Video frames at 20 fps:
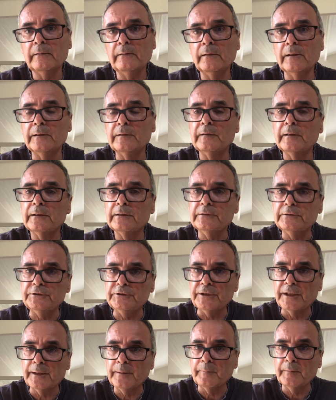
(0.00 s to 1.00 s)
that
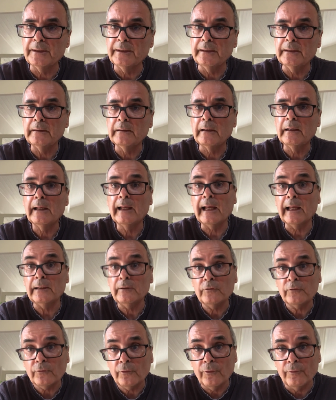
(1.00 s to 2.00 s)
Germany
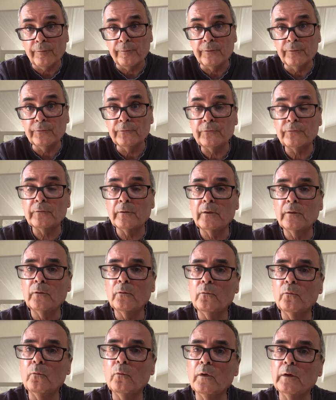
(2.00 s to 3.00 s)
and others
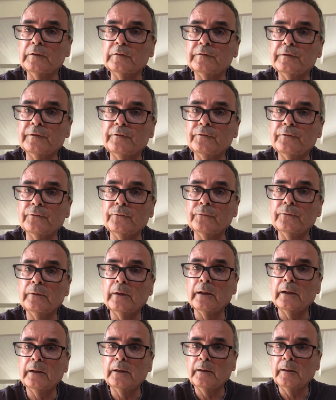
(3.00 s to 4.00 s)
wanted to
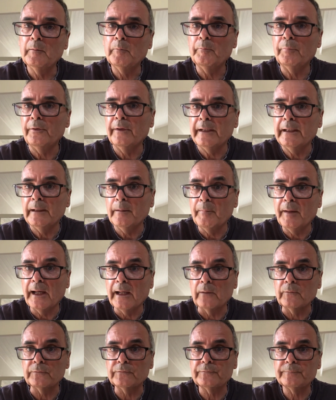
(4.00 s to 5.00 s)
bring
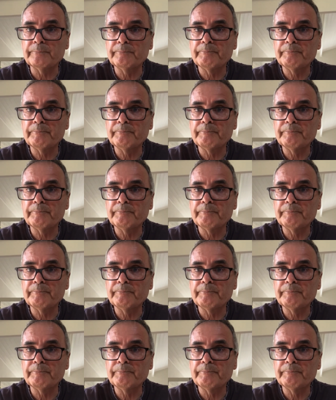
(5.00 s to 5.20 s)
about.